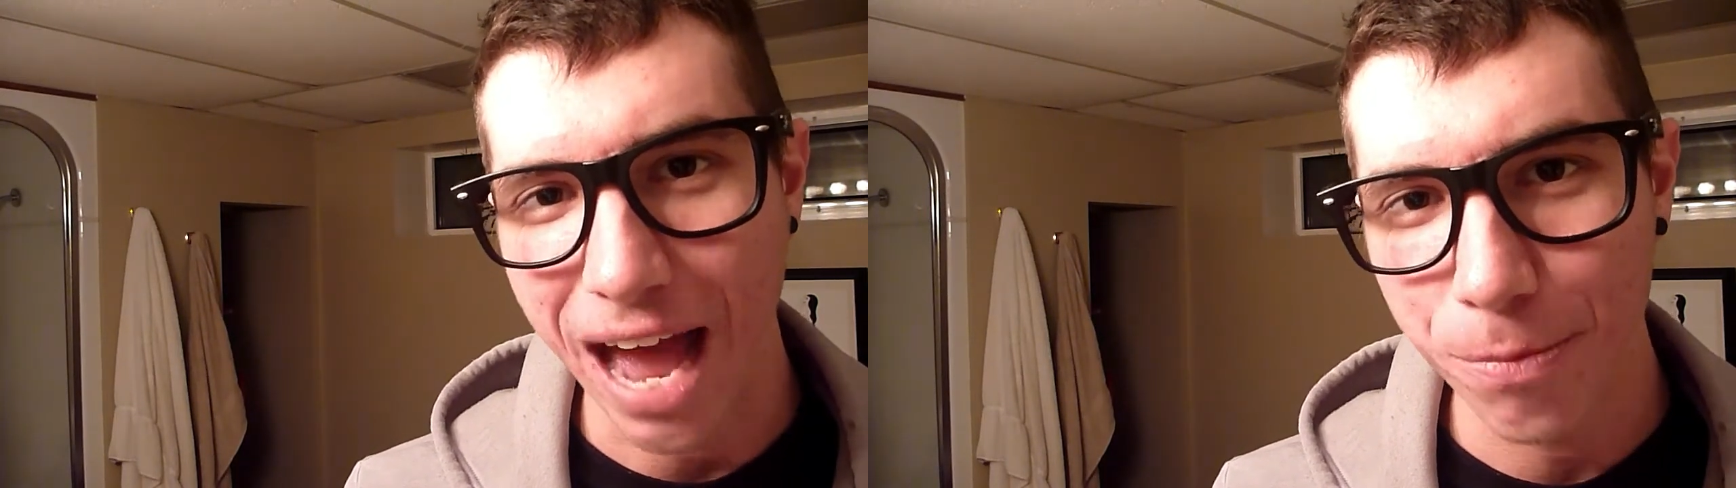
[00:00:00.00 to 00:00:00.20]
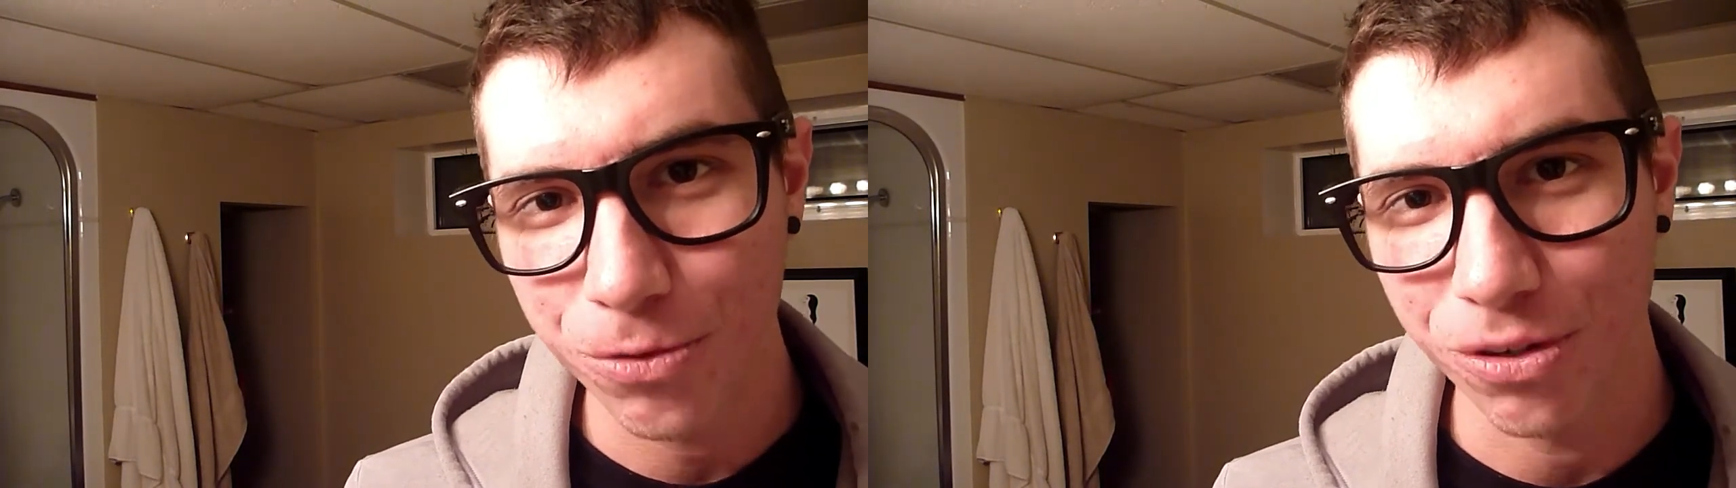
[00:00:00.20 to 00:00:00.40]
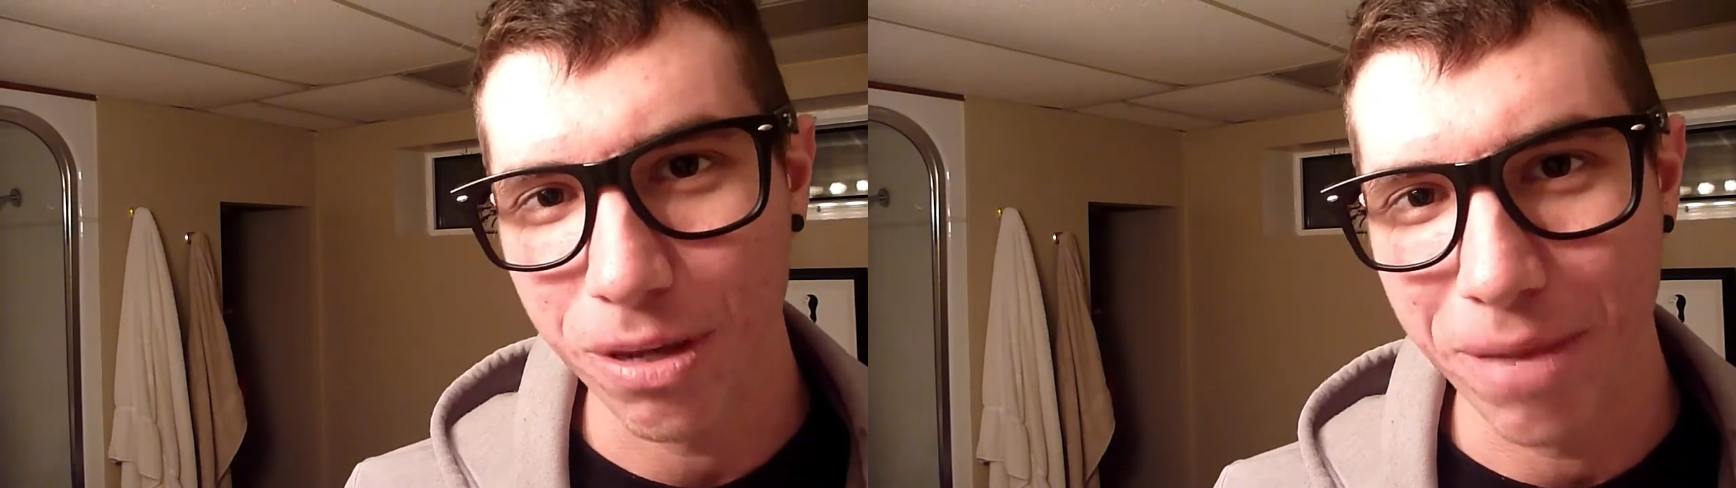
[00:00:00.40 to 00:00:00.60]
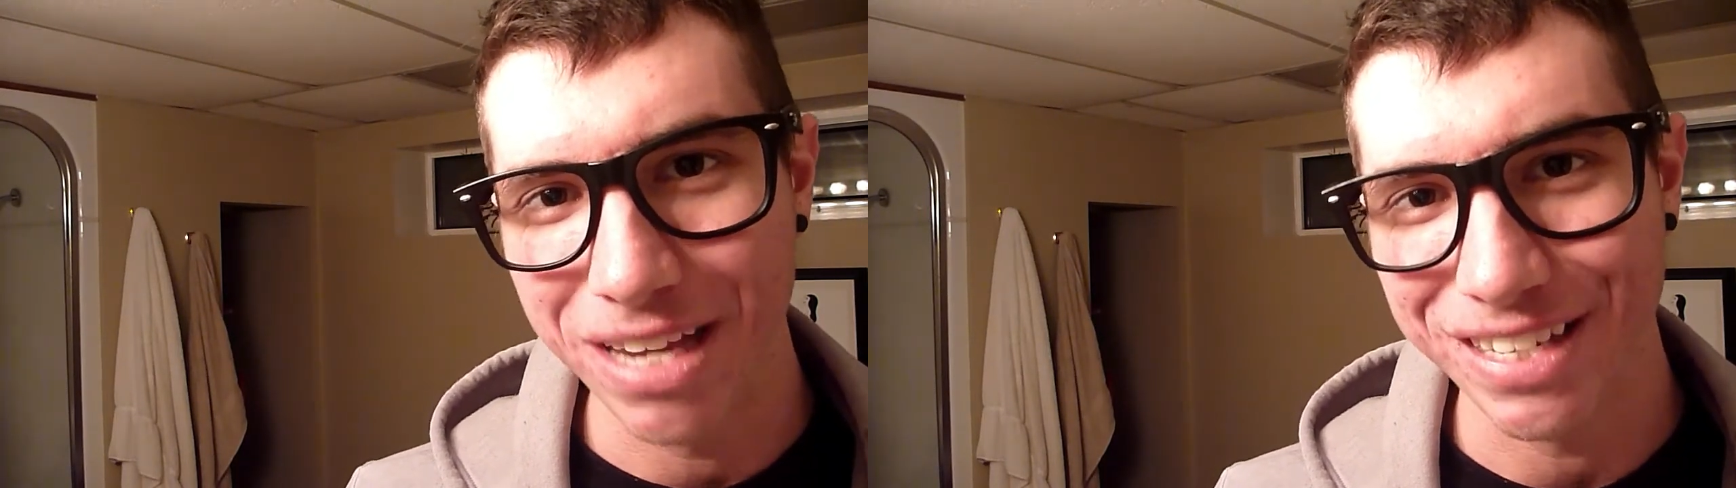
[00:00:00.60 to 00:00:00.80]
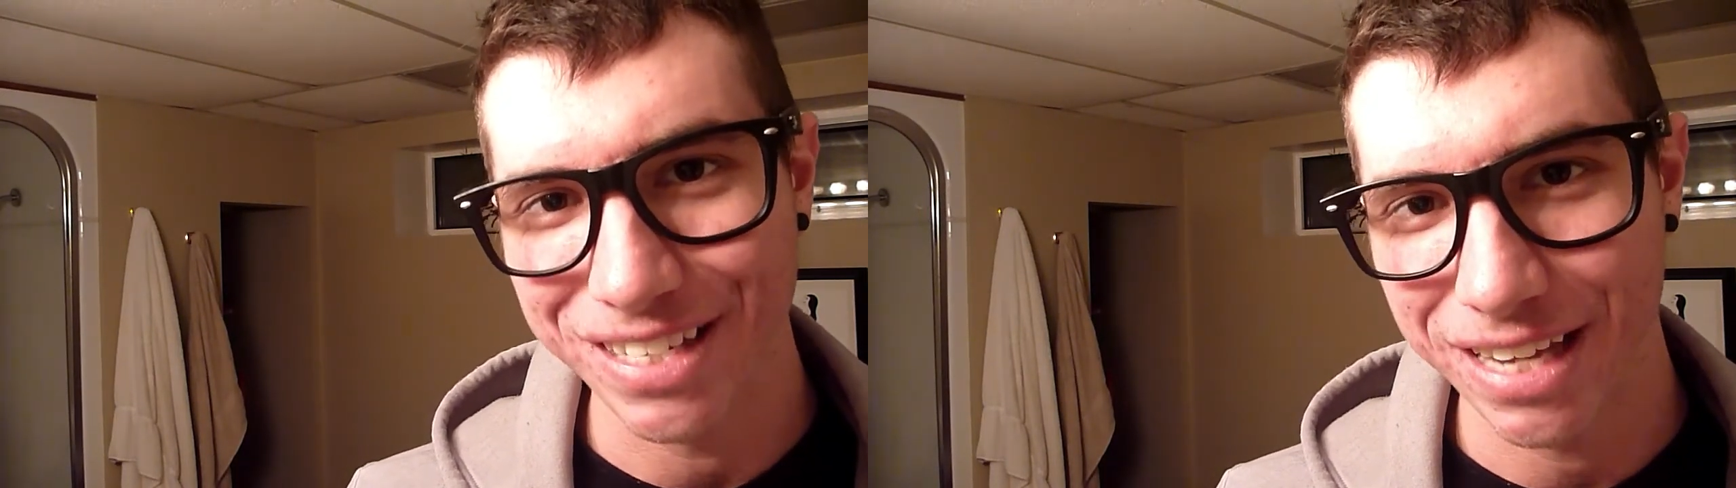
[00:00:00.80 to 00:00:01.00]
absolutely
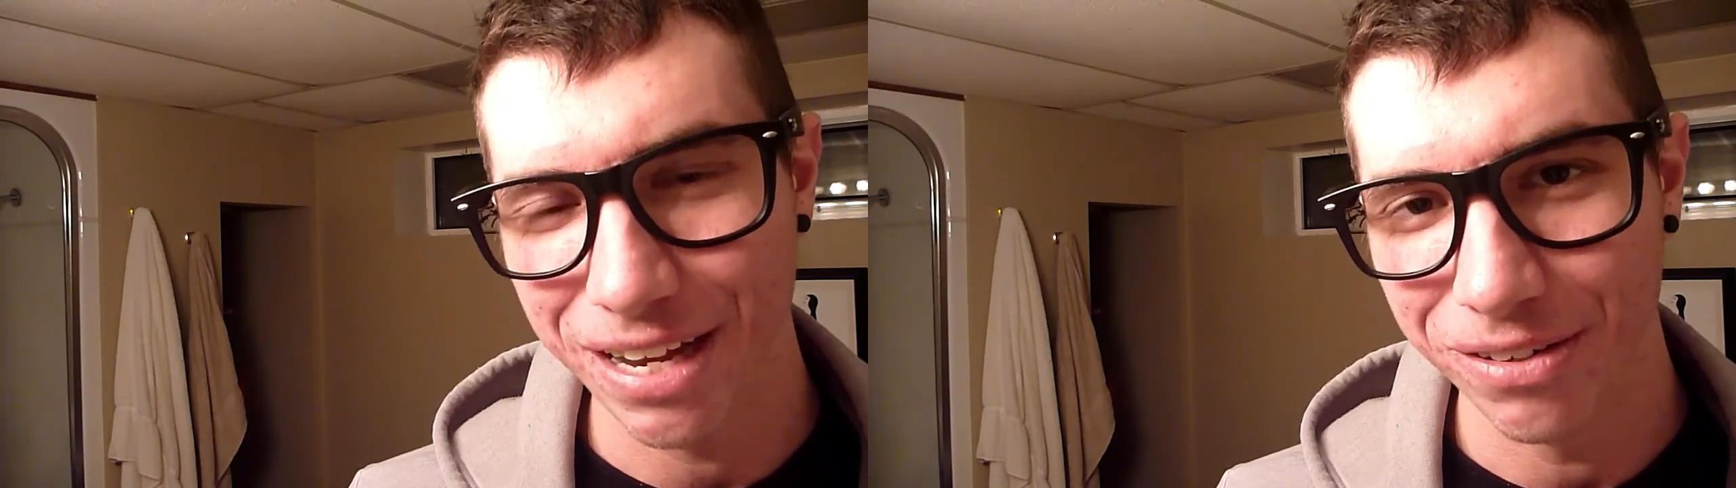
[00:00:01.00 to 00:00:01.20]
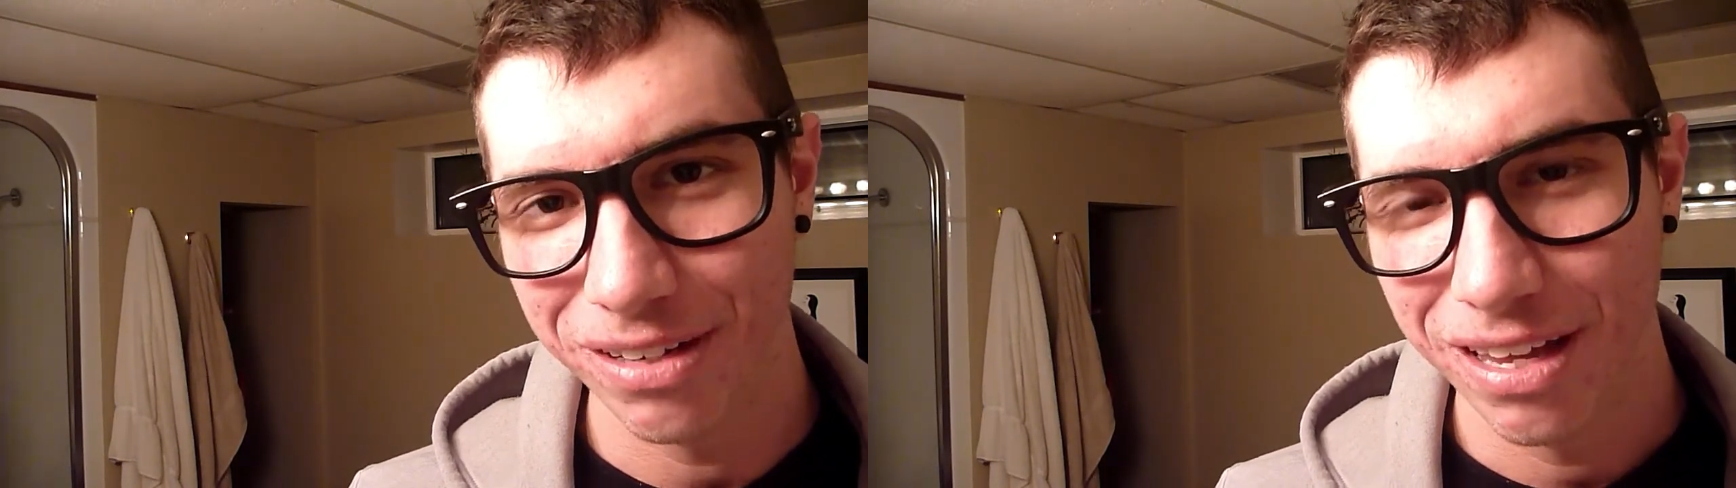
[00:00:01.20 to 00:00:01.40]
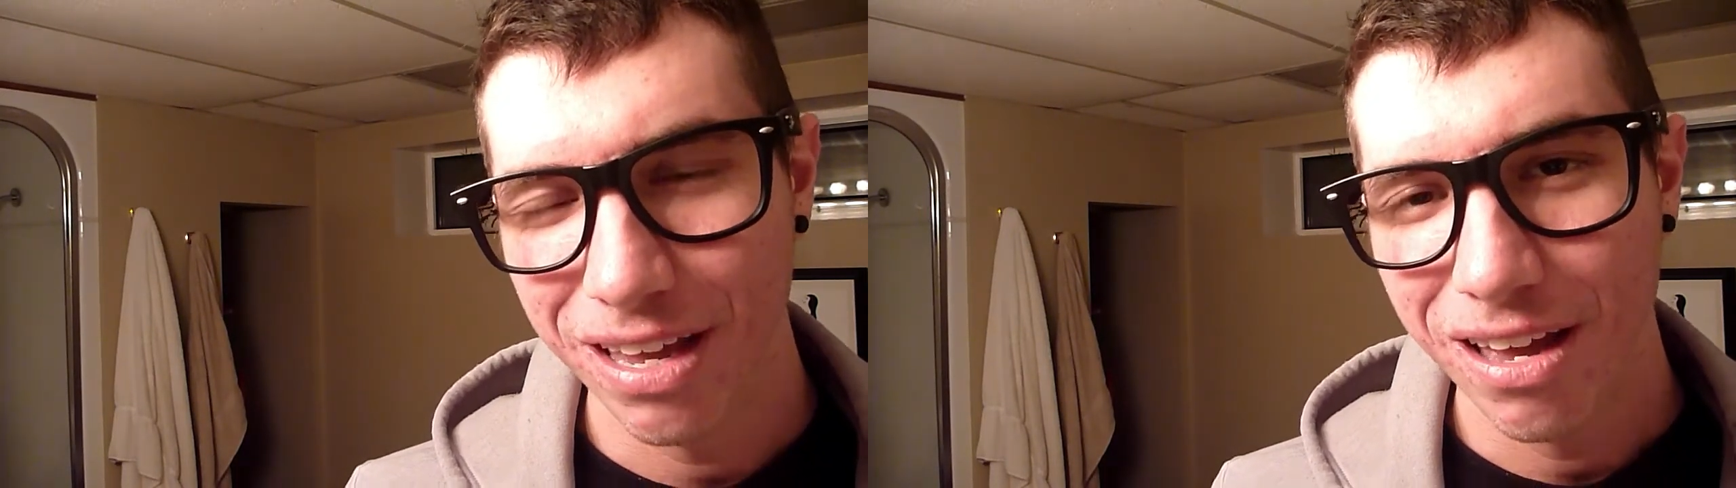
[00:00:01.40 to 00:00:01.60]
amazing sound?